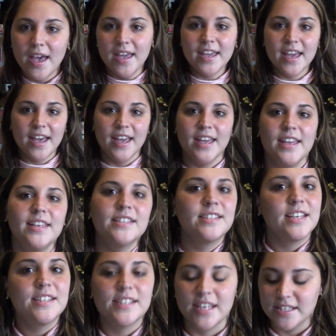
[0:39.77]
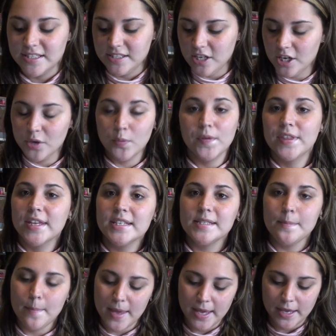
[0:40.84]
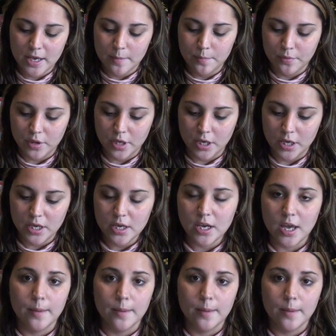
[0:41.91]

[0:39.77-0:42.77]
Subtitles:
Hi guys, let's get started with this makeup look.